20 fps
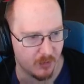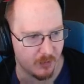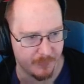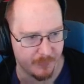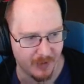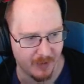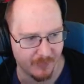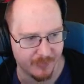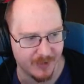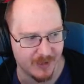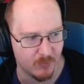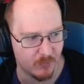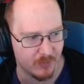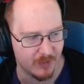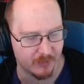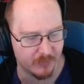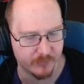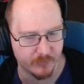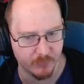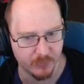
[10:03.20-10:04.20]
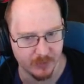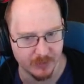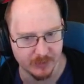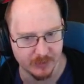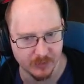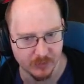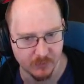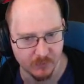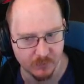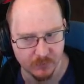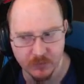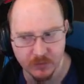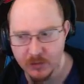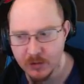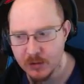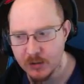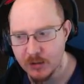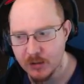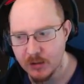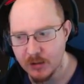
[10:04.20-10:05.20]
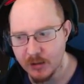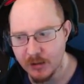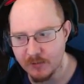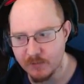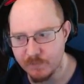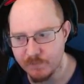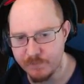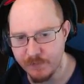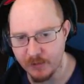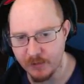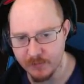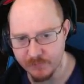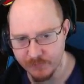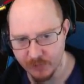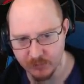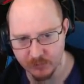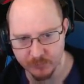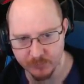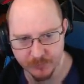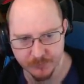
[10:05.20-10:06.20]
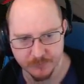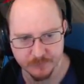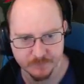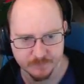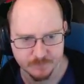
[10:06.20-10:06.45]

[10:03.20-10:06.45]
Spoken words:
a path that anyone else can really use. It's very vulnerable.